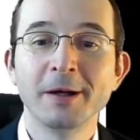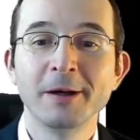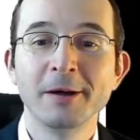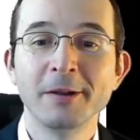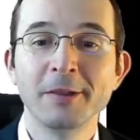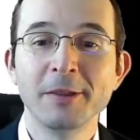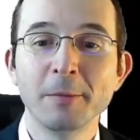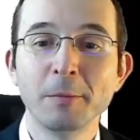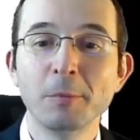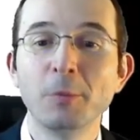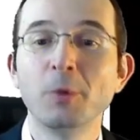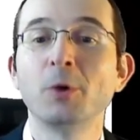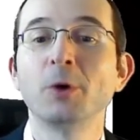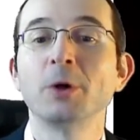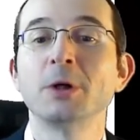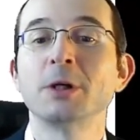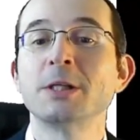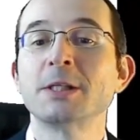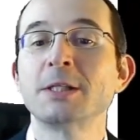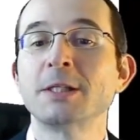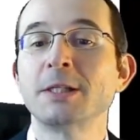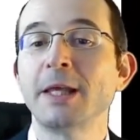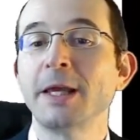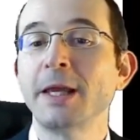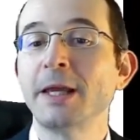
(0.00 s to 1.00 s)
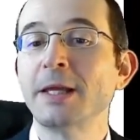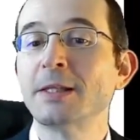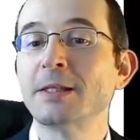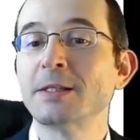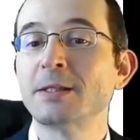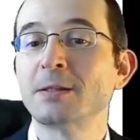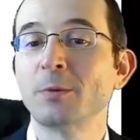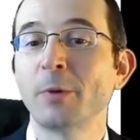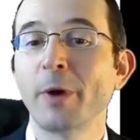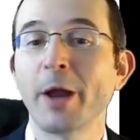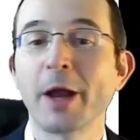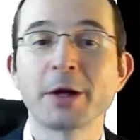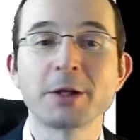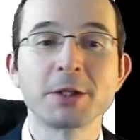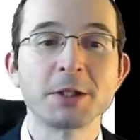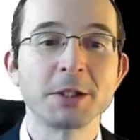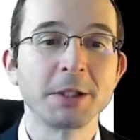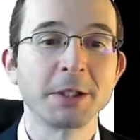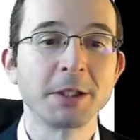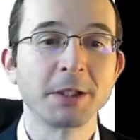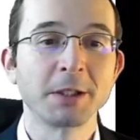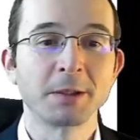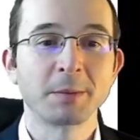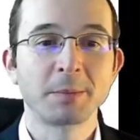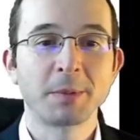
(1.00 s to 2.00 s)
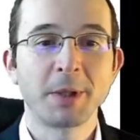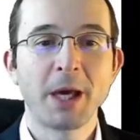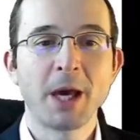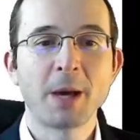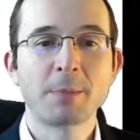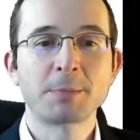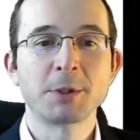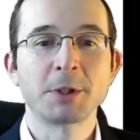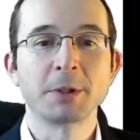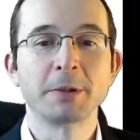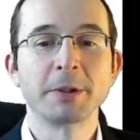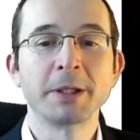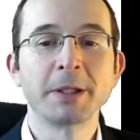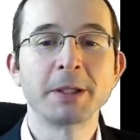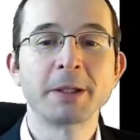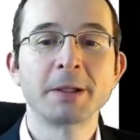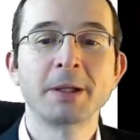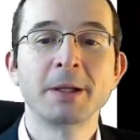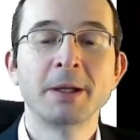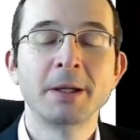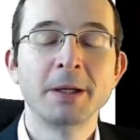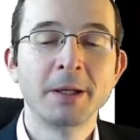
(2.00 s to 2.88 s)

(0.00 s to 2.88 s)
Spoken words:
the more states we actually end up capturing,